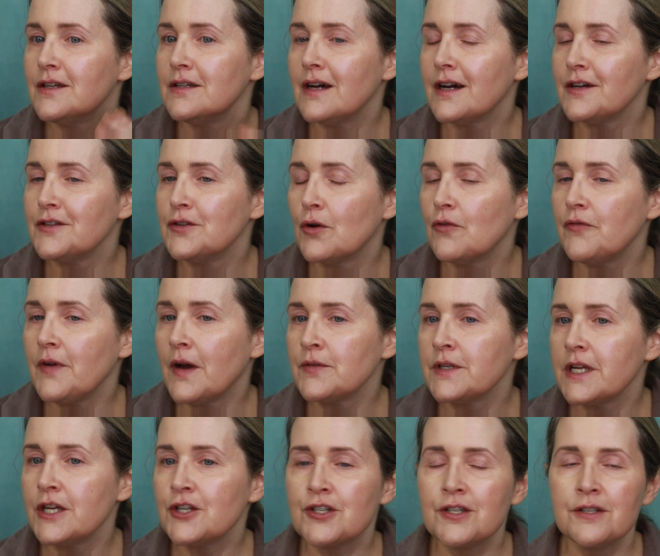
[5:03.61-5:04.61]
no
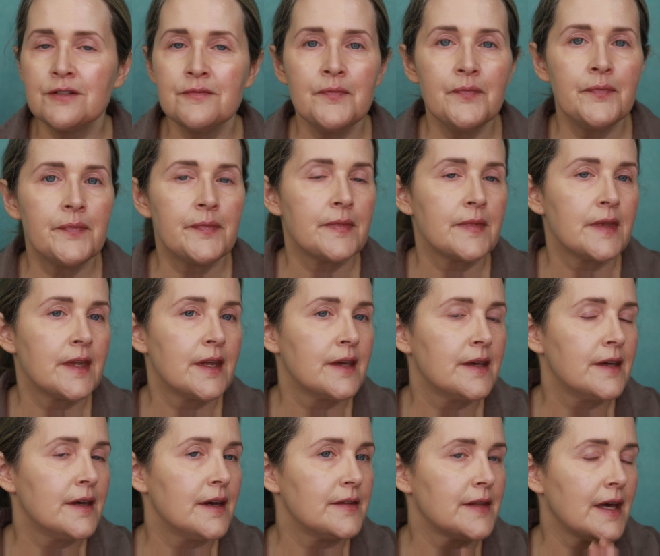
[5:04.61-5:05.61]
foundation,
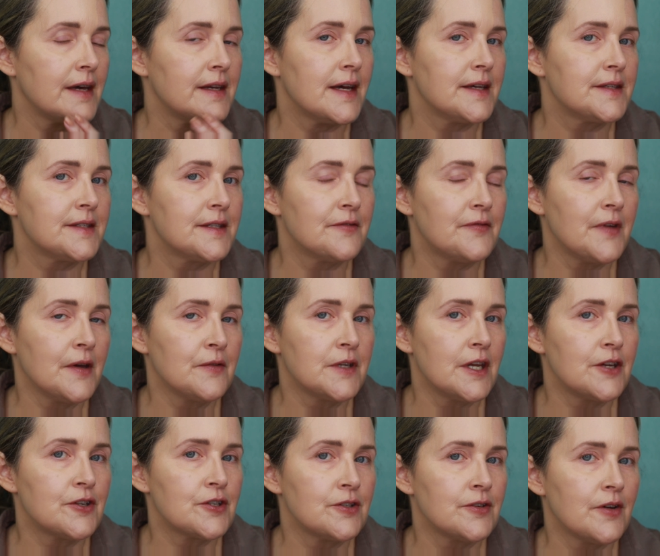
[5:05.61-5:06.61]
and that has the
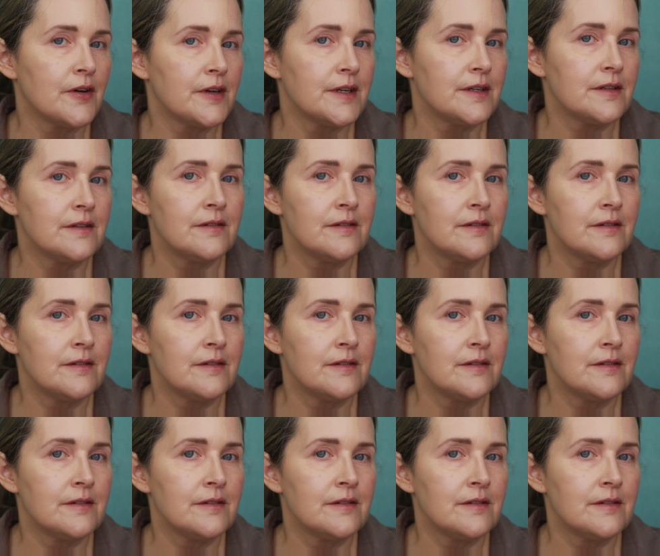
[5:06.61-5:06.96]
foundation on it.